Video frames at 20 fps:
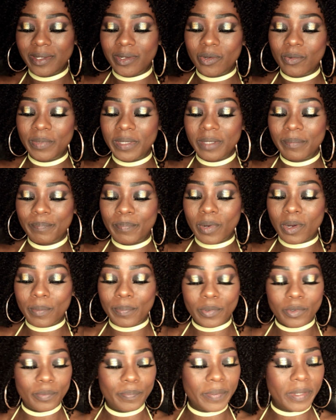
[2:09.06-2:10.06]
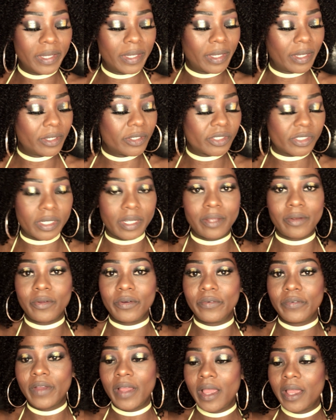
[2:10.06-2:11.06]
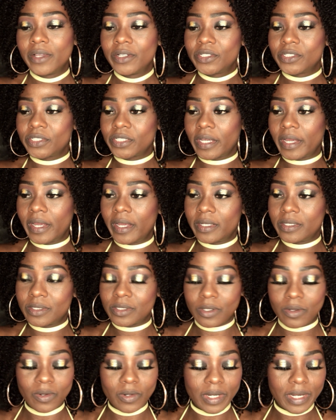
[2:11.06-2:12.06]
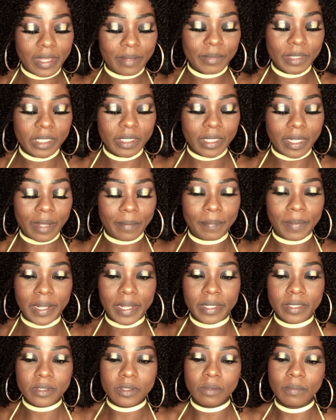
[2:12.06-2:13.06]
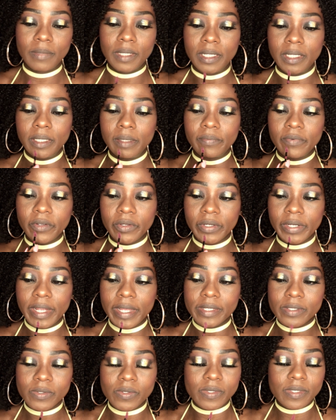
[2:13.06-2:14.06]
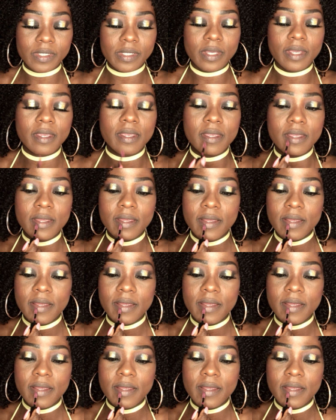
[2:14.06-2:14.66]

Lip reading: little bit purple pinkish kind of shade. So let me apply it on my lip for you guys to see.